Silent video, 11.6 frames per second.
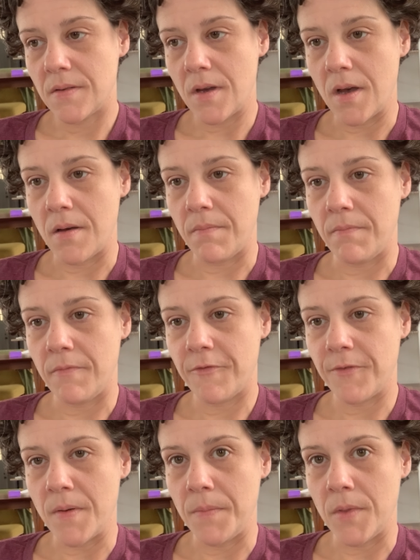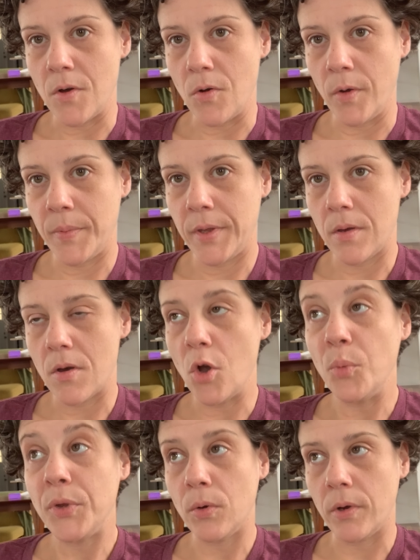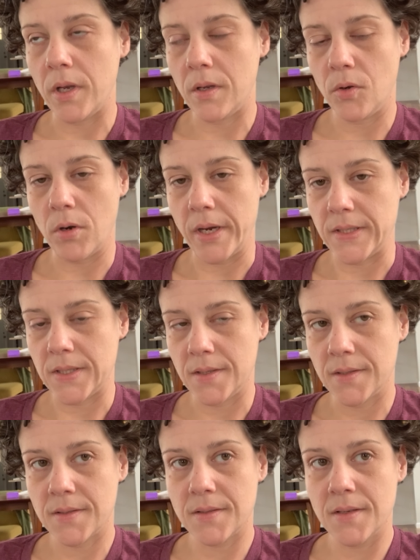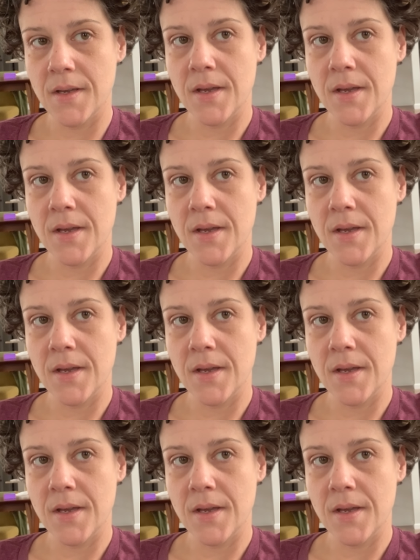from the opioid crisis